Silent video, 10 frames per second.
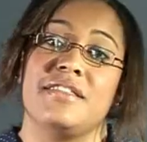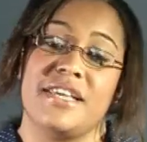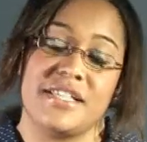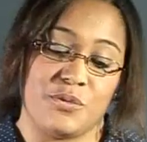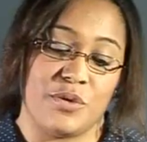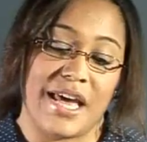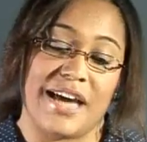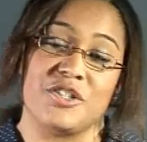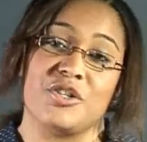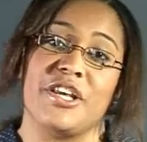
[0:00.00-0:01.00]
This will
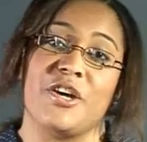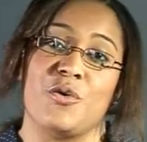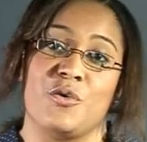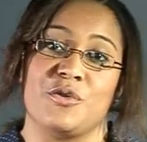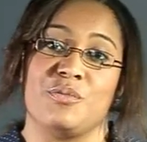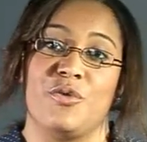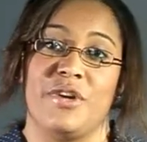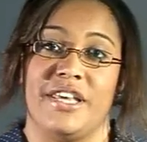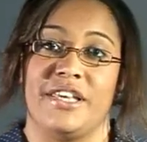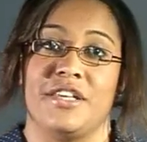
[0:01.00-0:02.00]
actually cause
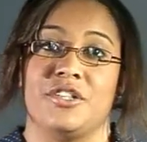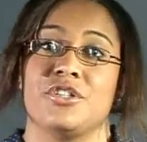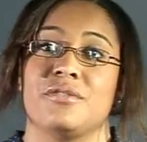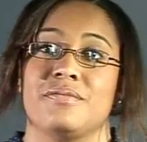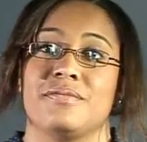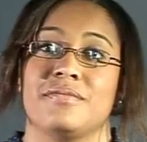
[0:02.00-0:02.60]
more leakage.